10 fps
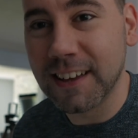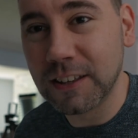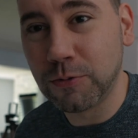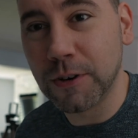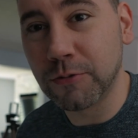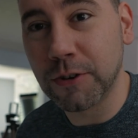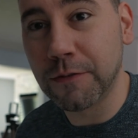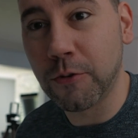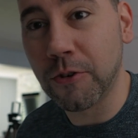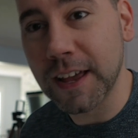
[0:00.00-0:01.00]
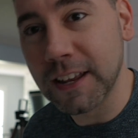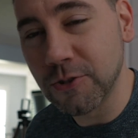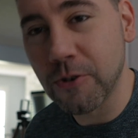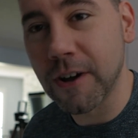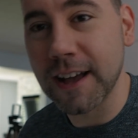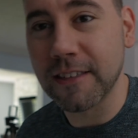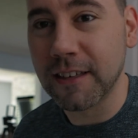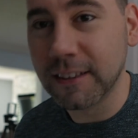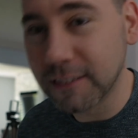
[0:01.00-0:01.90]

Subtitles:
in 2024 in your eyes?